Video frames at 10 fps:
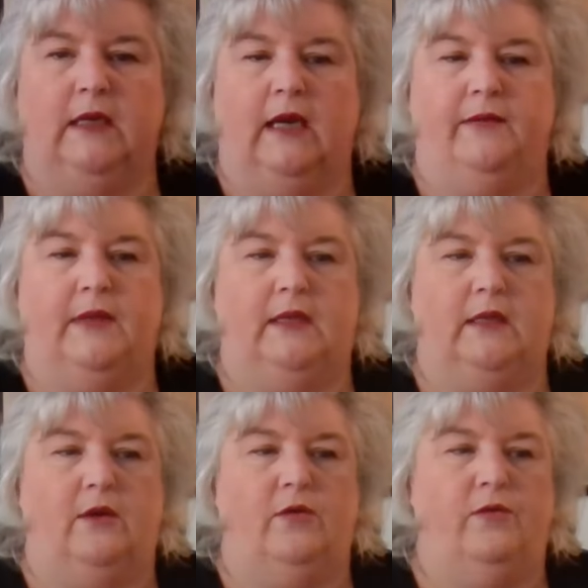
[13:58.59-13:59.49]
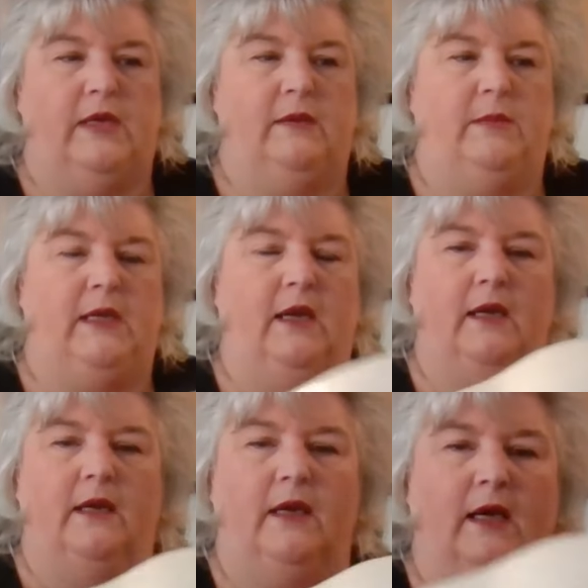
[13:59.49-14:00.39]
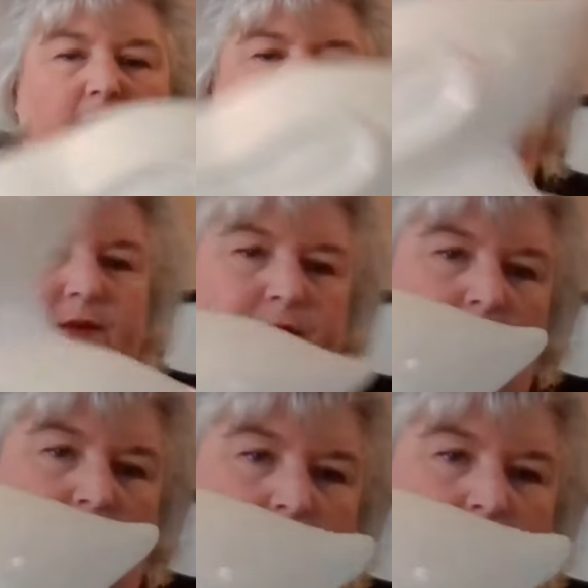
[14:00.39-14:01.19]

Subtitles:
then the creamy kind of color.